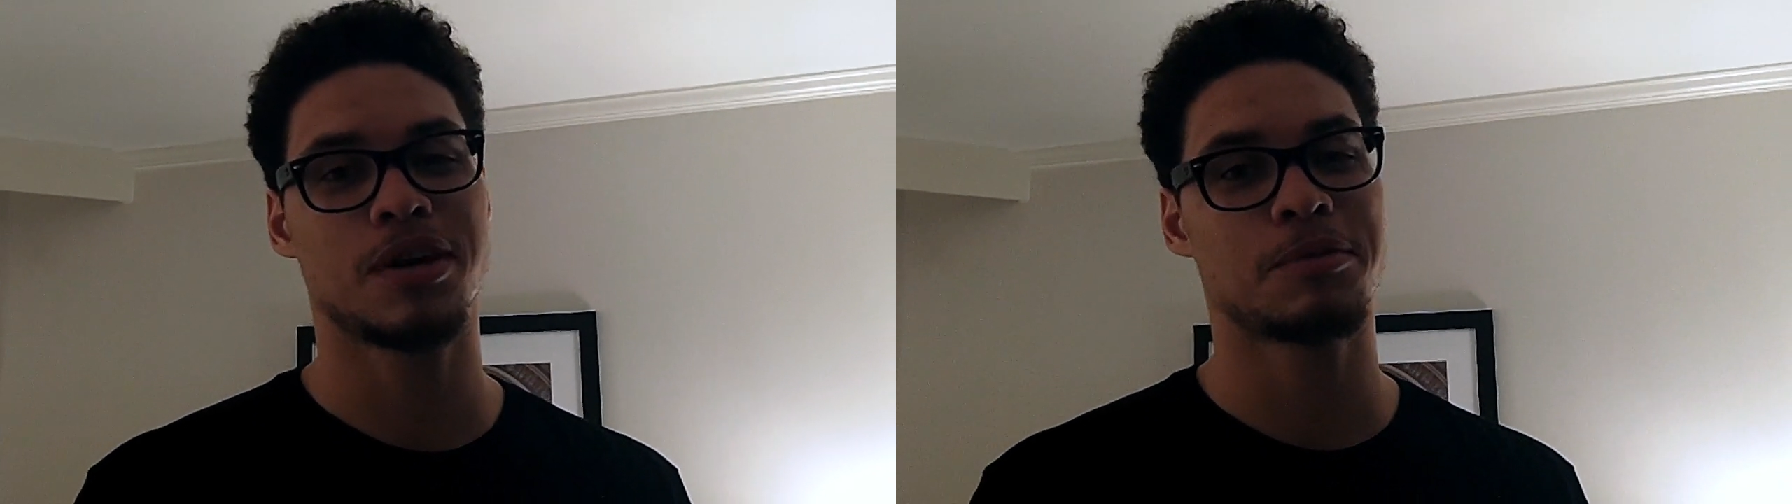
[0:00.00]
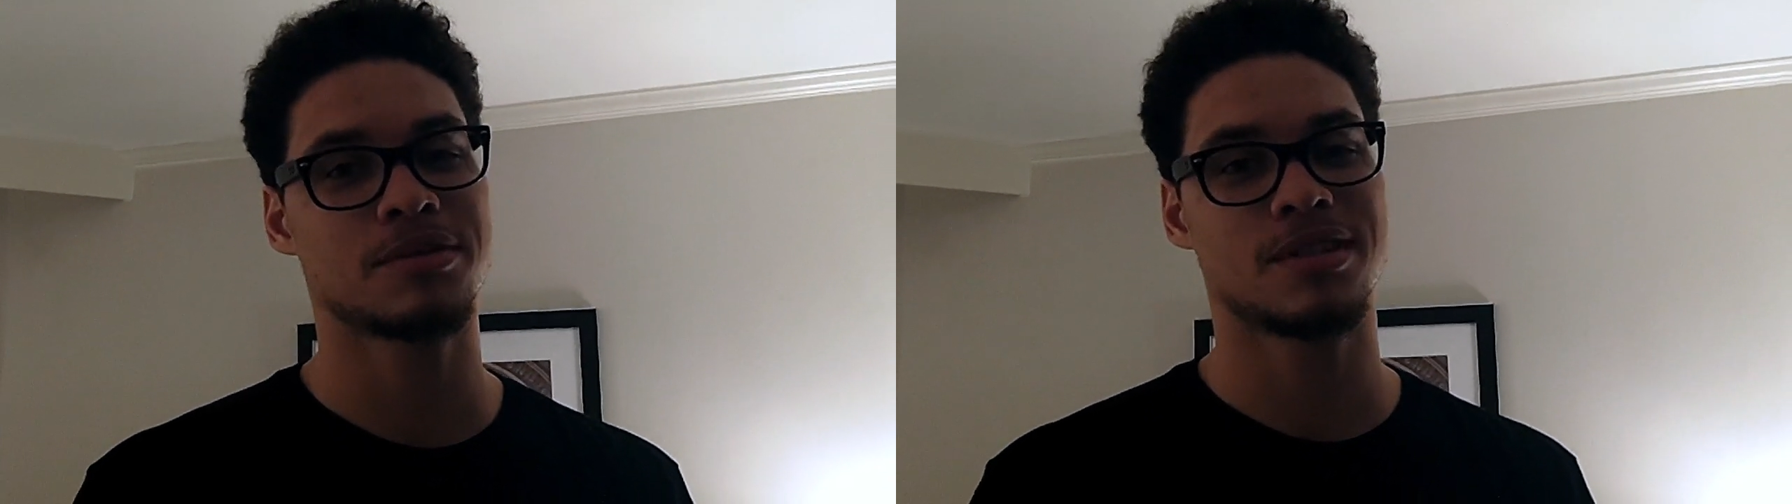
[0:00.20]

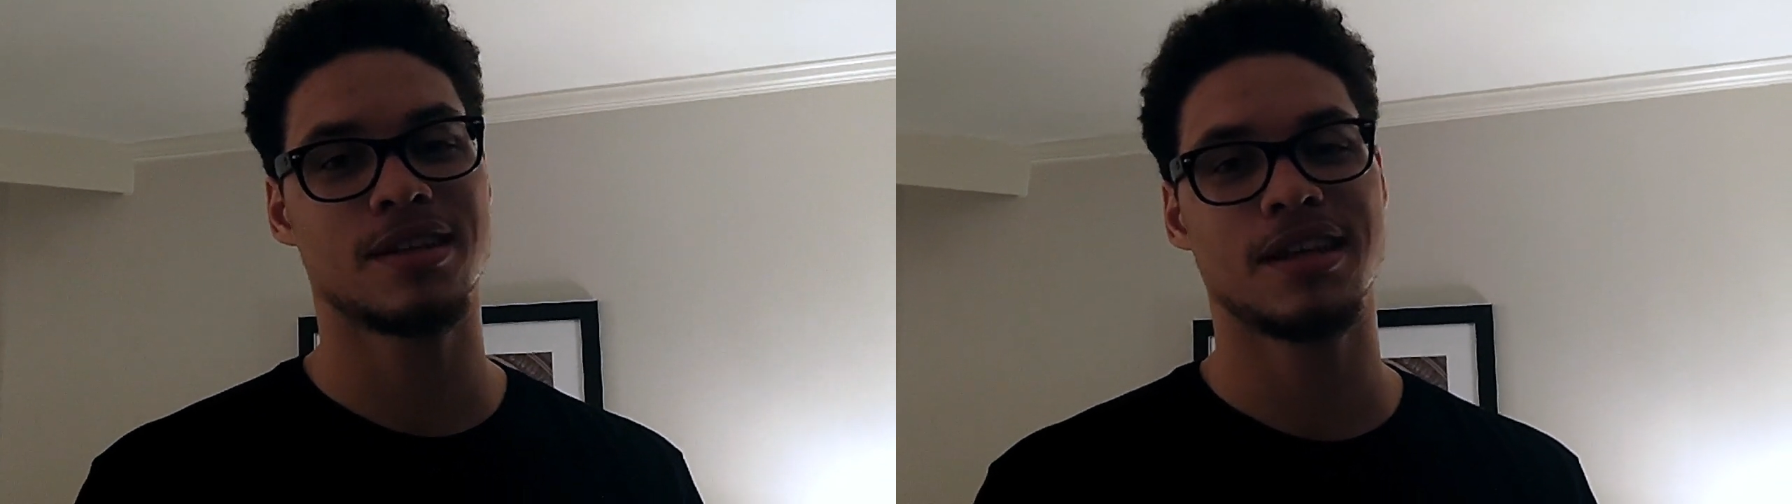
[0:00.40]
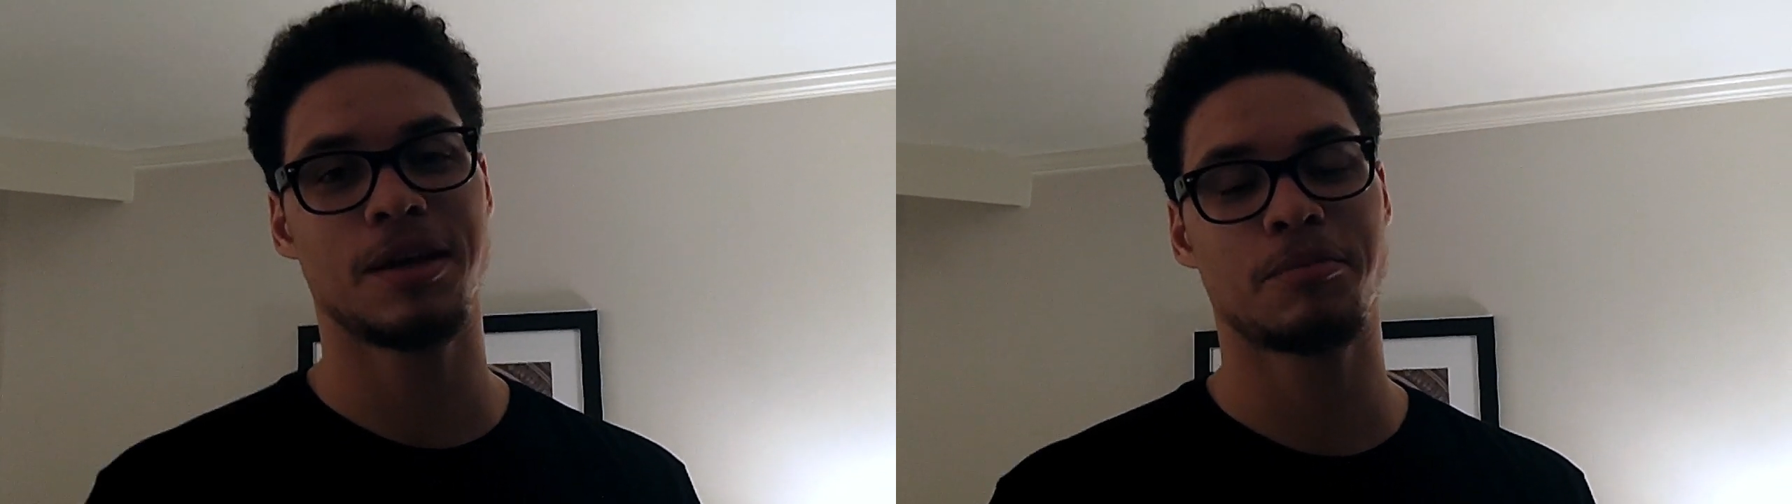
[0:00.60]
coming to
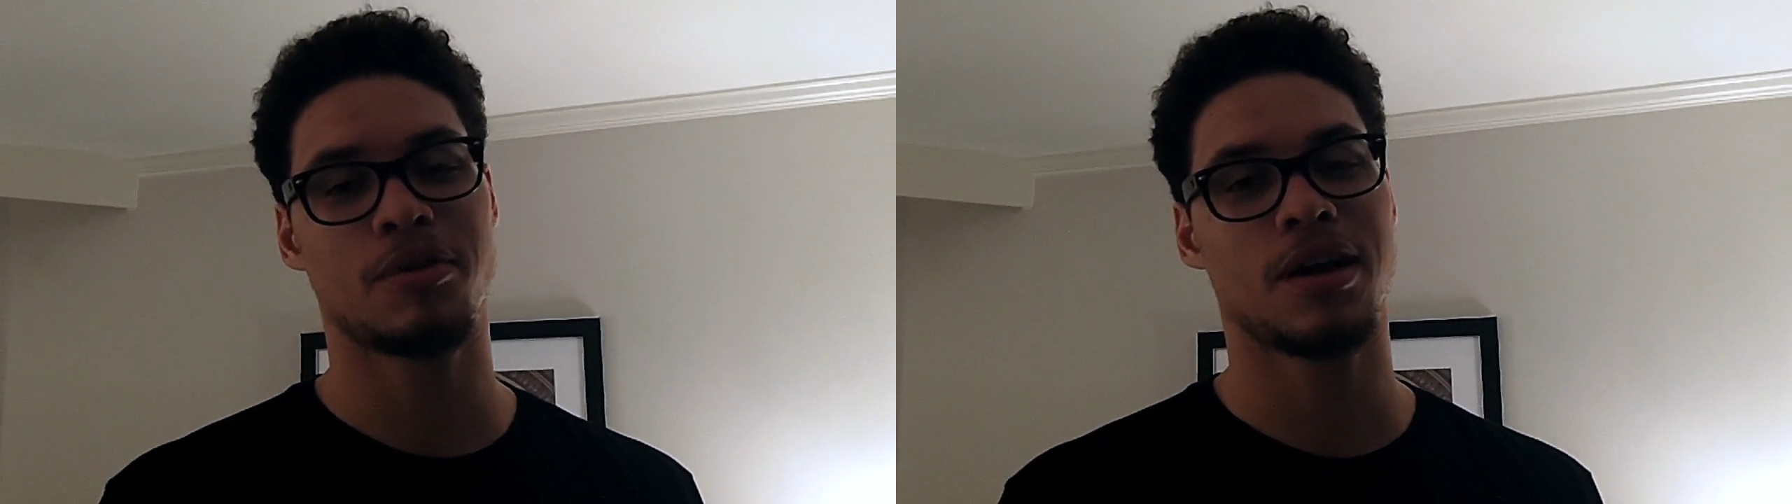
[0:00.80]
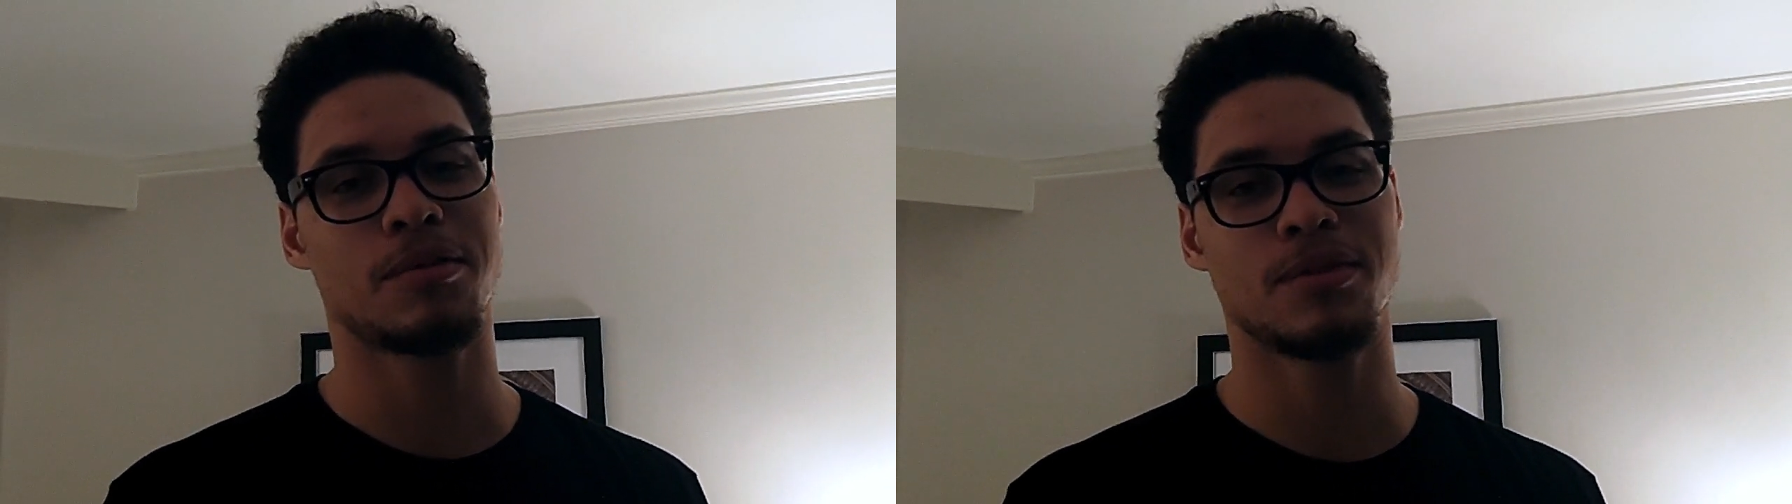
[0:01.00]
the game
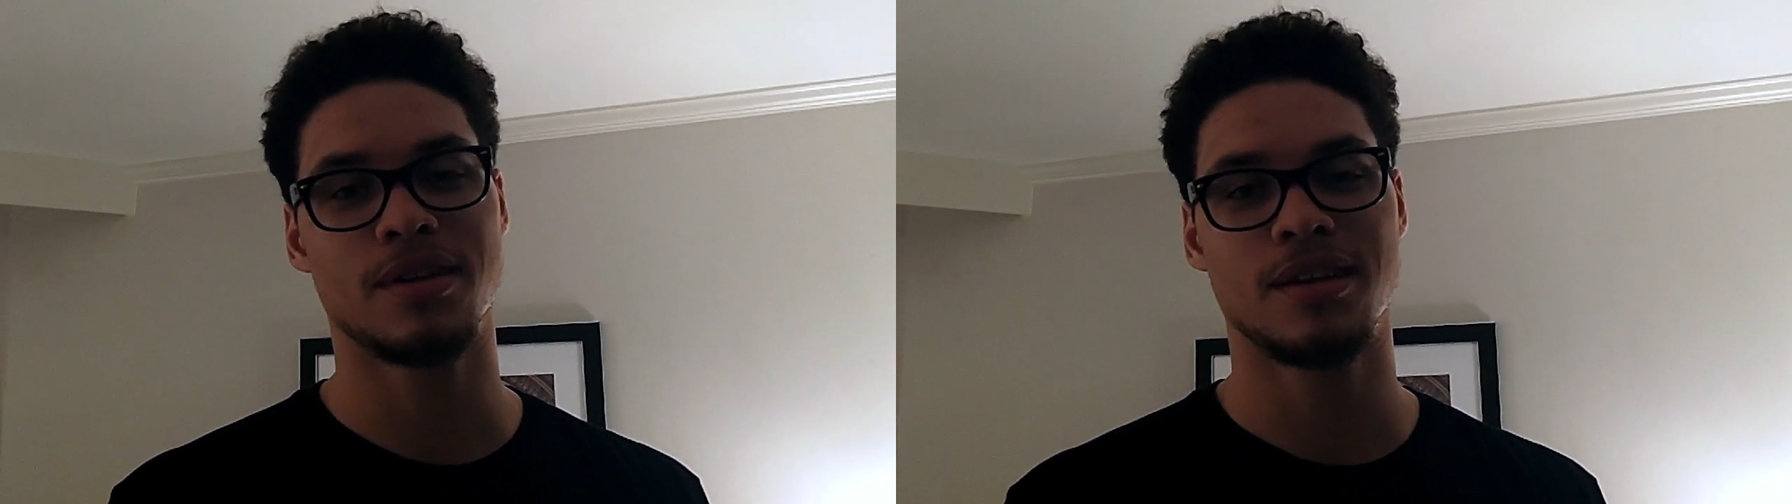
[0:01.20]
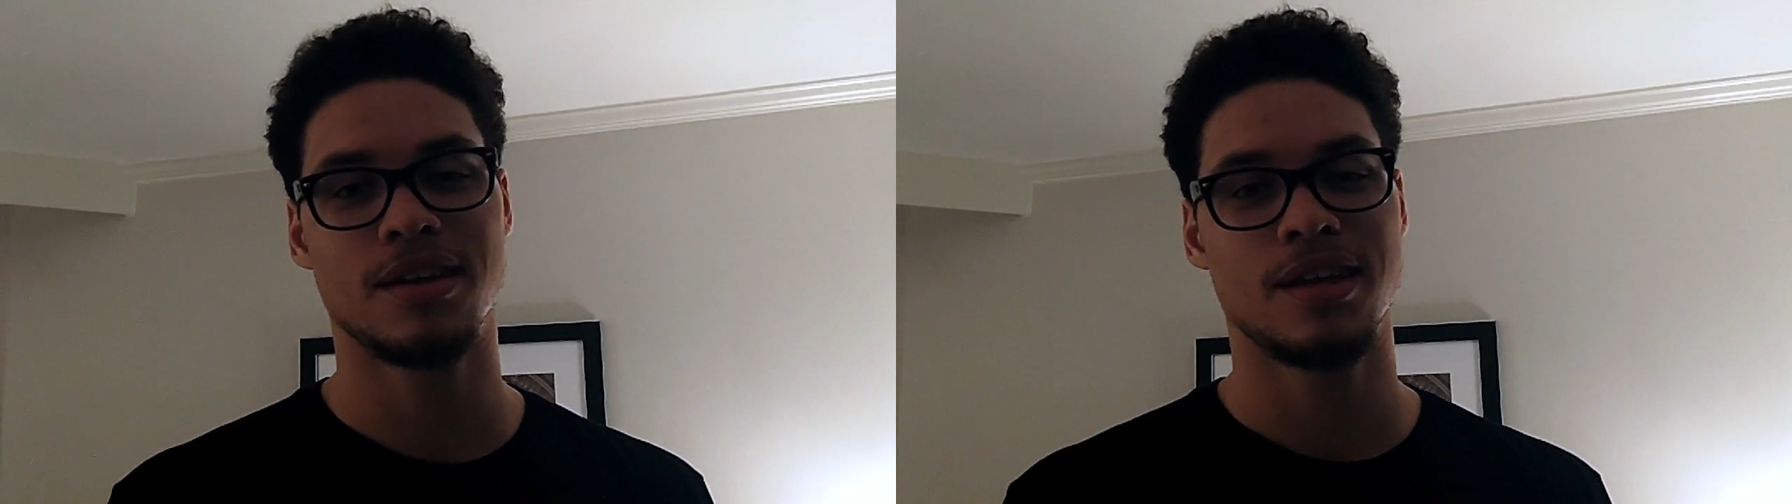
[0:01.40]
probably.